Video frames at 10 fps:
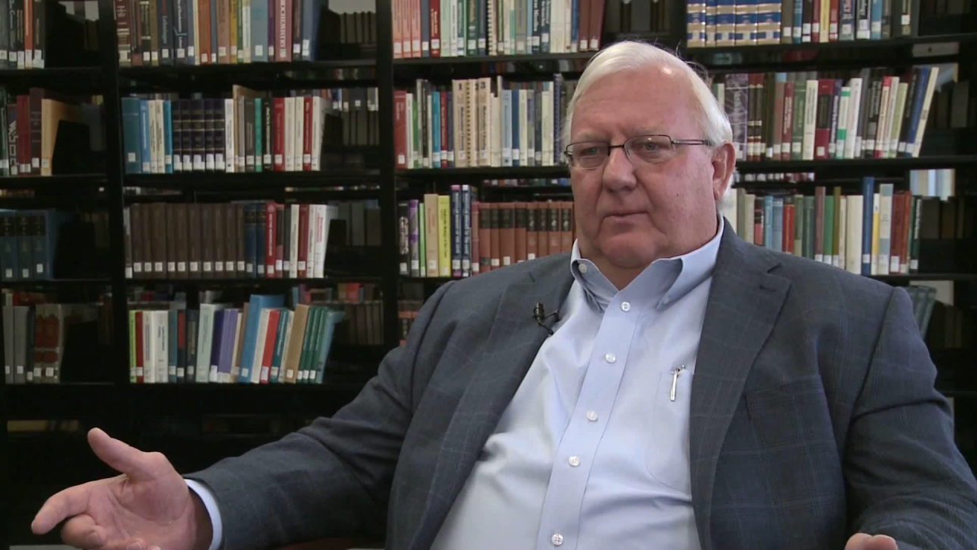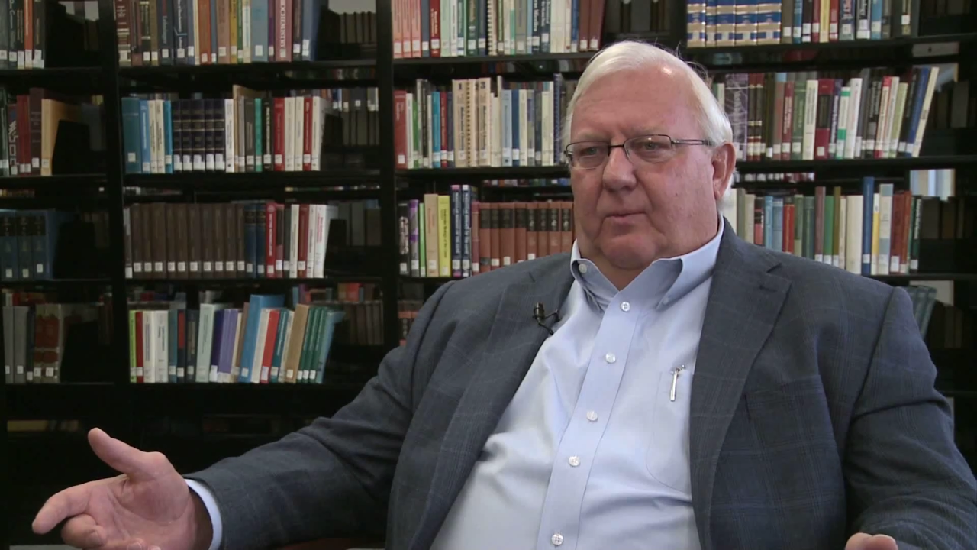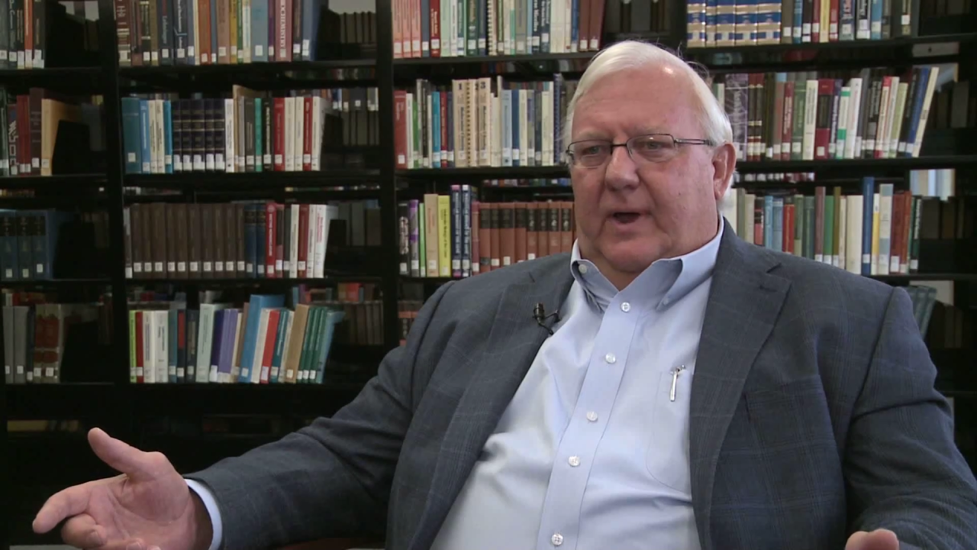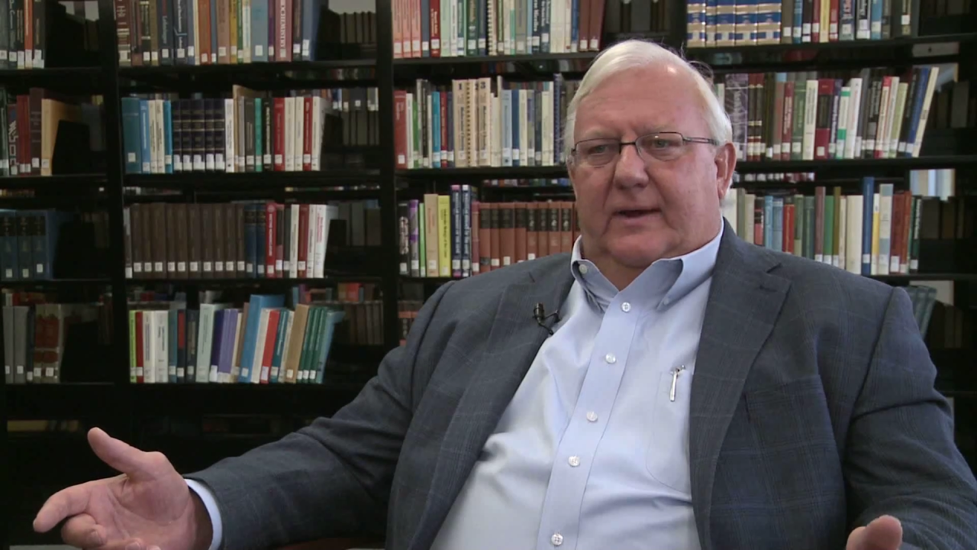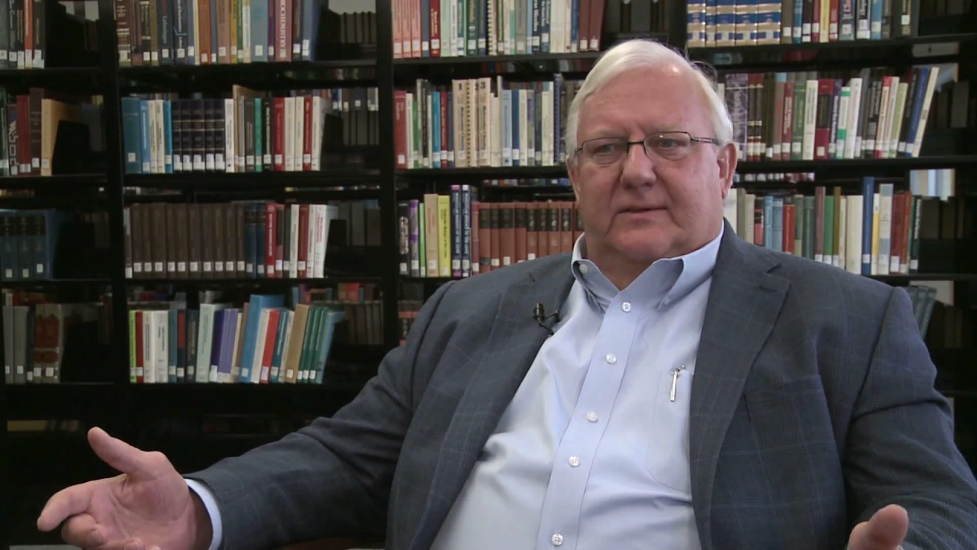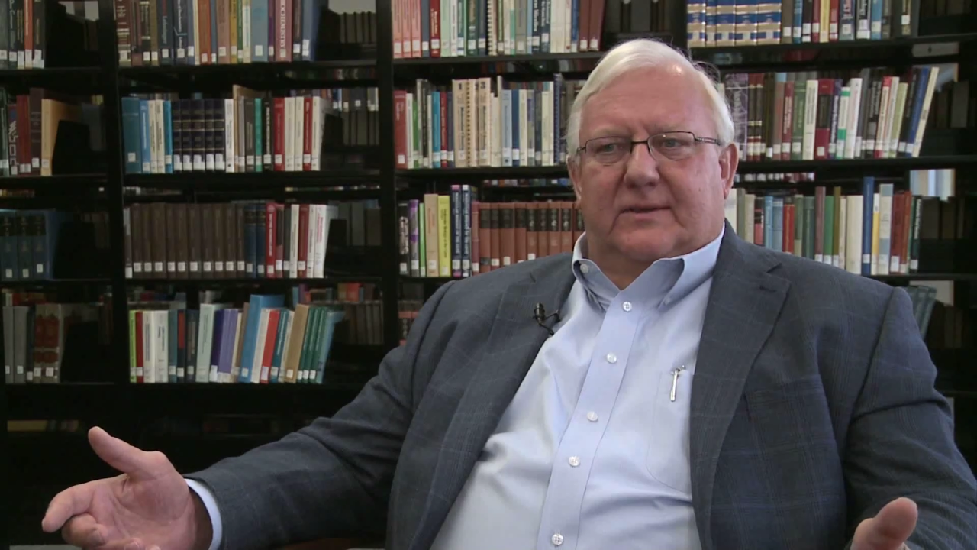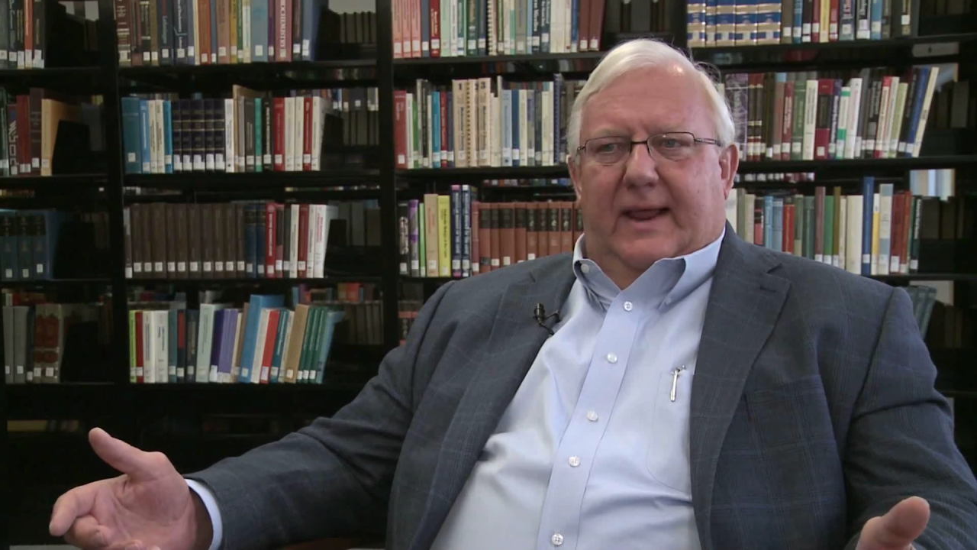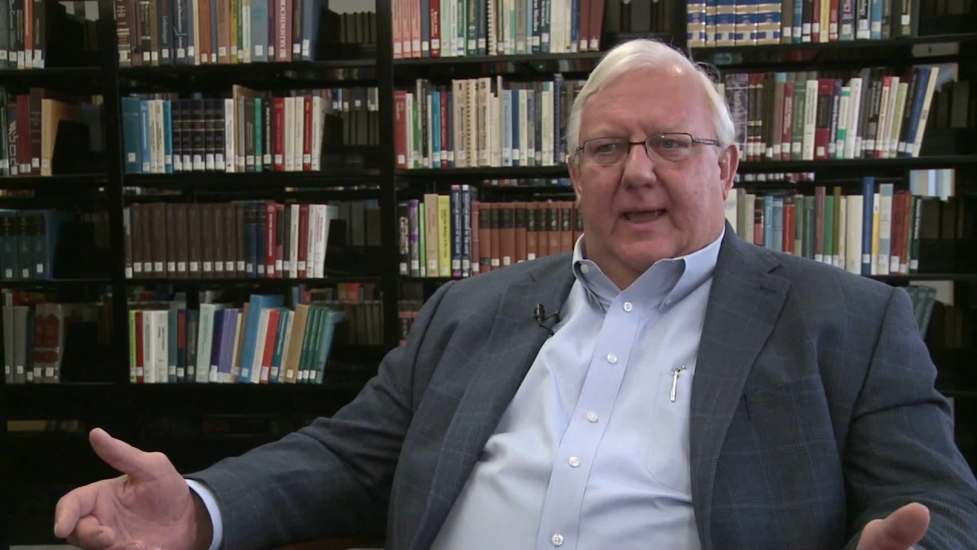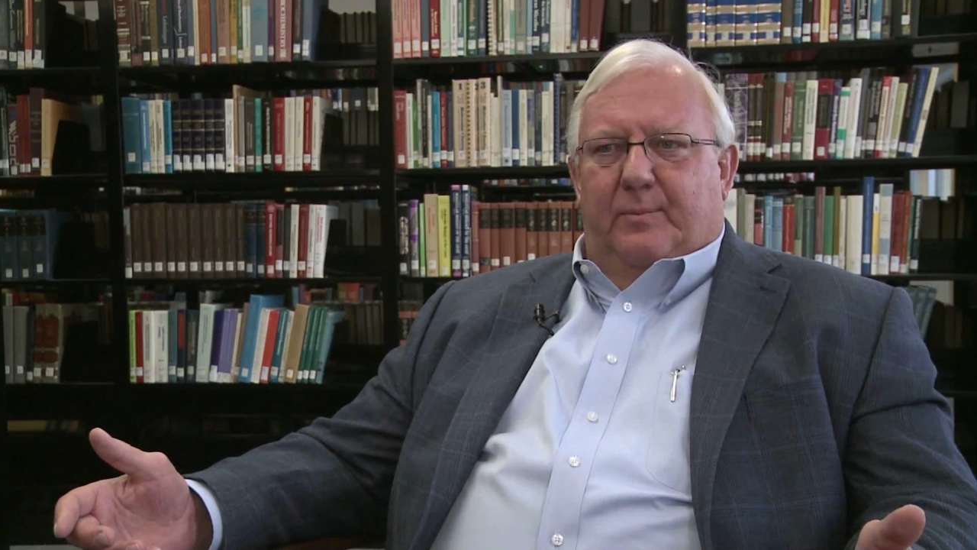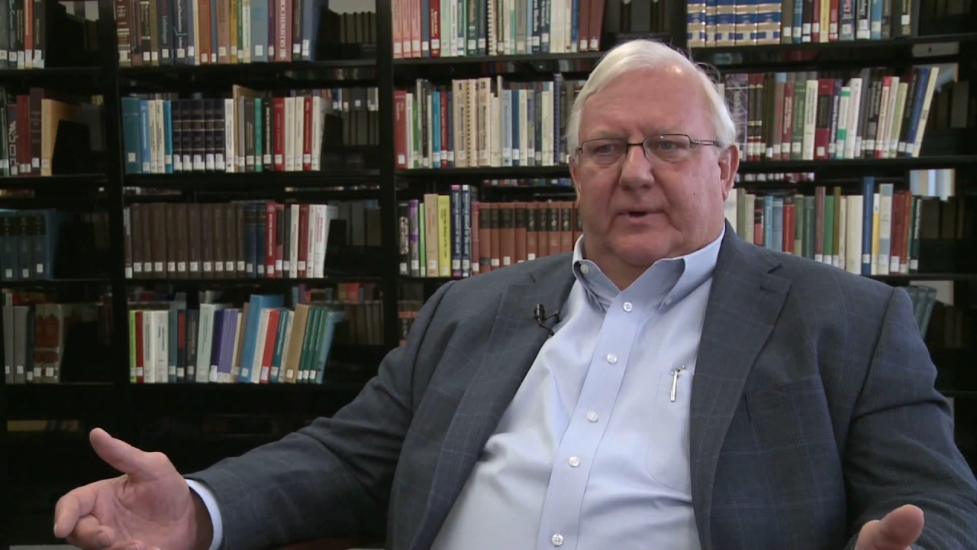Why does it
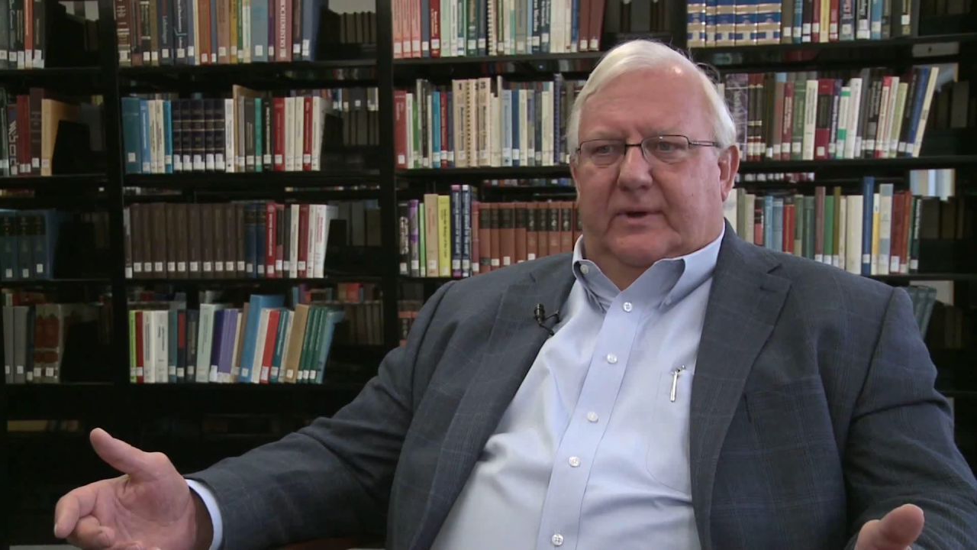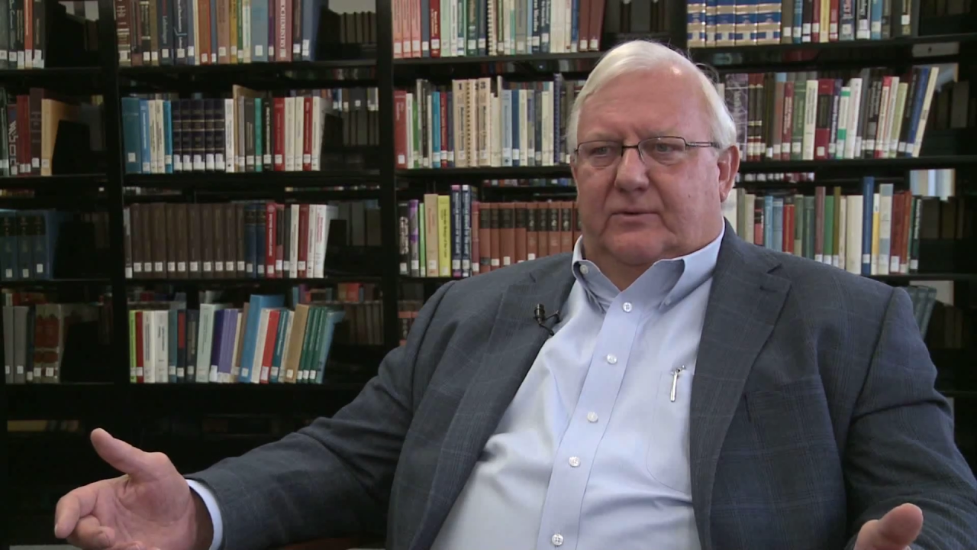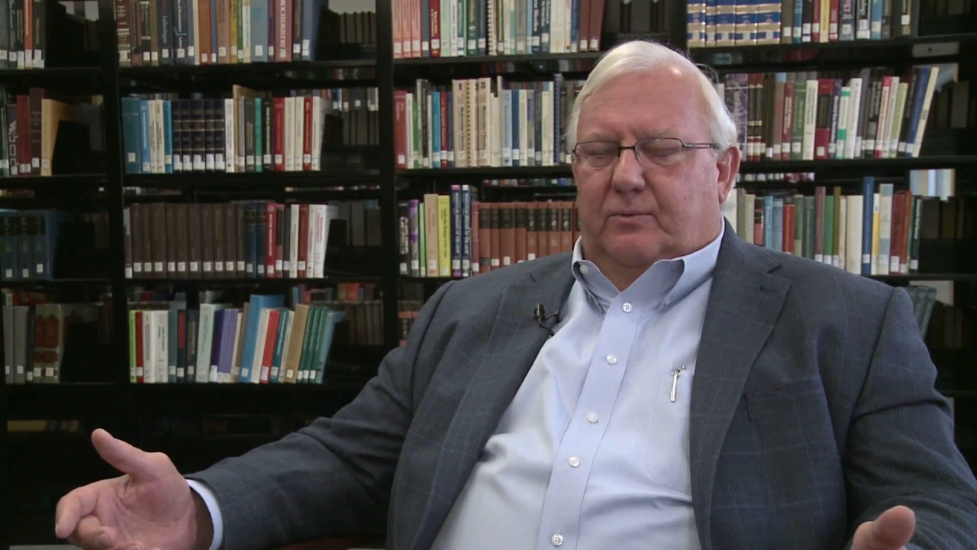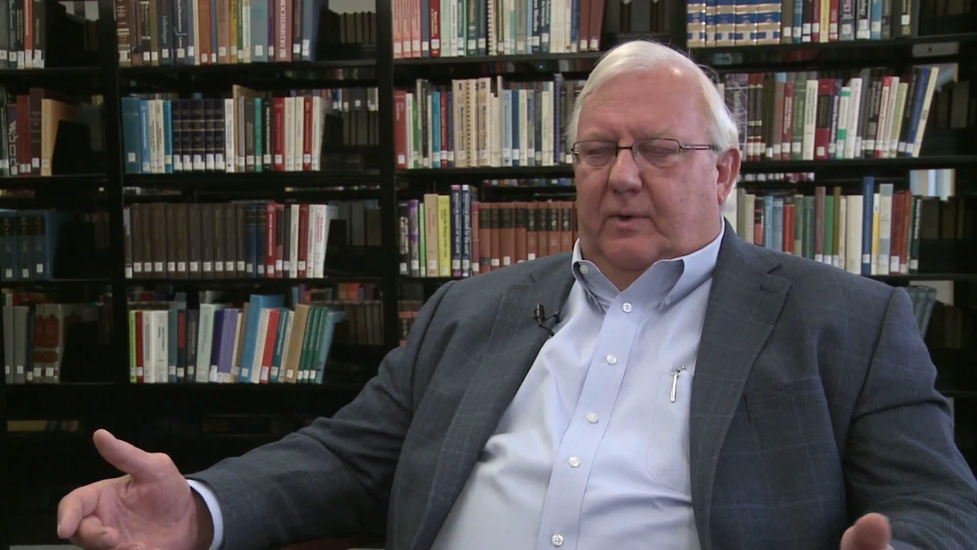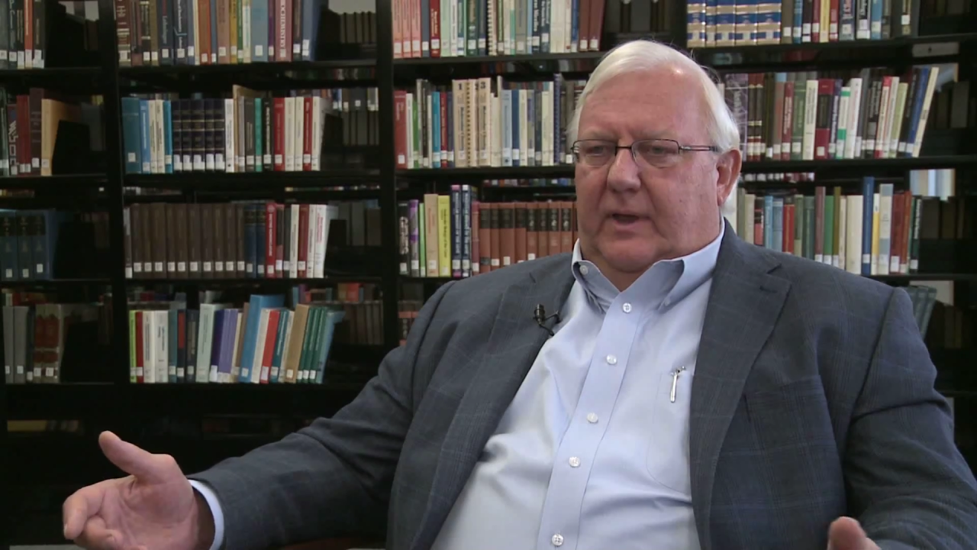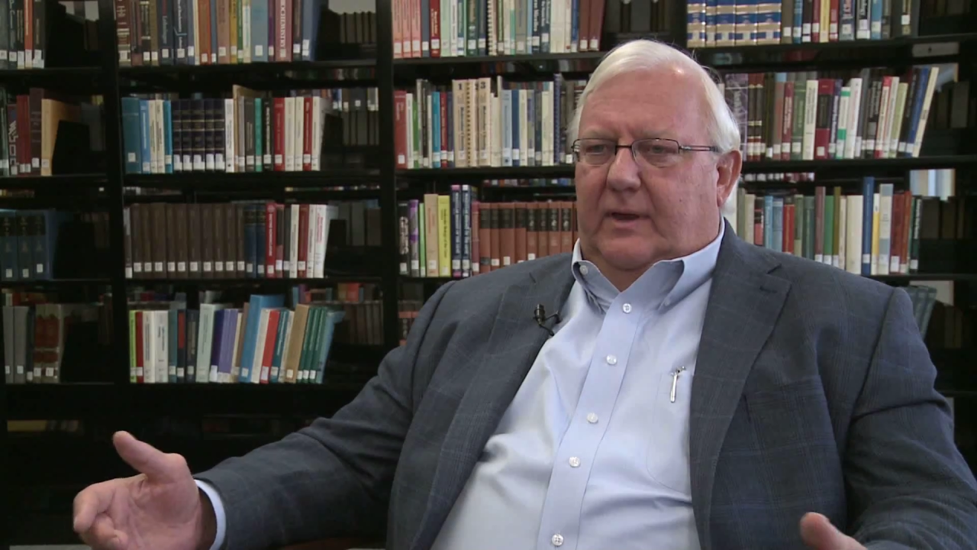happen this way?